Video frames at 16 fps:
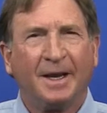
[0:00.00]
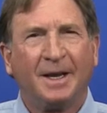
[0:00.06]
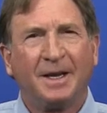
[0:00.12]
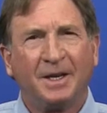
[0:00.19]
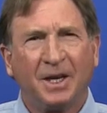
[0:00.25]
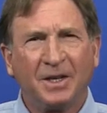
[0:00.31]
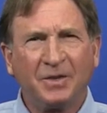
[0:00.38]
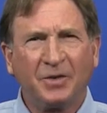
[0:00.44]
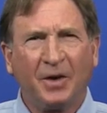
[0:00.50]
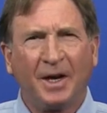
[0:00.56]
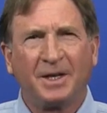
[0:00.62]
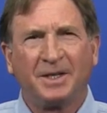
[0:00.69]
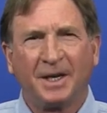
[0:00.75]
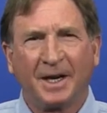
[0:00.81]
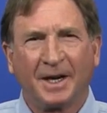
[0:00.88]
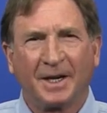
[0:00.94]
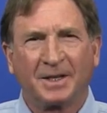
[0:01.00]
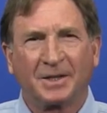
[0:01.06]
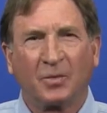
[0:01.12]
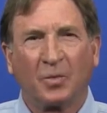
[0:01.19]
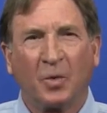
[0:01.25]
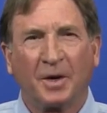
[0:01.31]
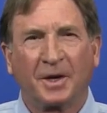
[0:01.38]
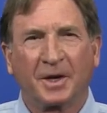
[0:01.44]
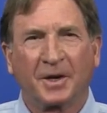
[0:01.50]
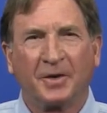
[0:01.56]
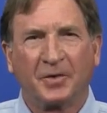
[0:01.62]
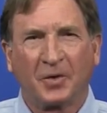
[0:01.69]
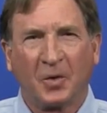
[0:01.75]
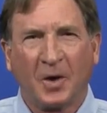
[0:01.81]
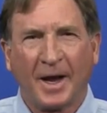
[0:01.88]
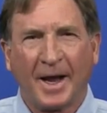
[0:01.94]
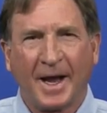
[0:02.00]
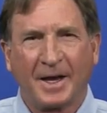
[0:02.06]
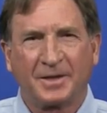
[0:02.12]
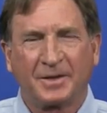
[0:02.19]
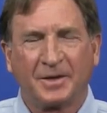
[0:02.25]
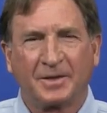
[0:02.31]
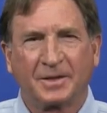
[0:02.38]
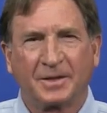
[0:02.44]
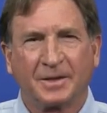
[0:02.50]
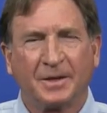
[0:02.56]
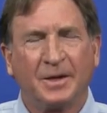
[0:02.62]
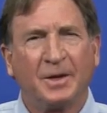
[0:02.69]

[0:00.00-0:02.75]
Industrial hygienists want to control hazards.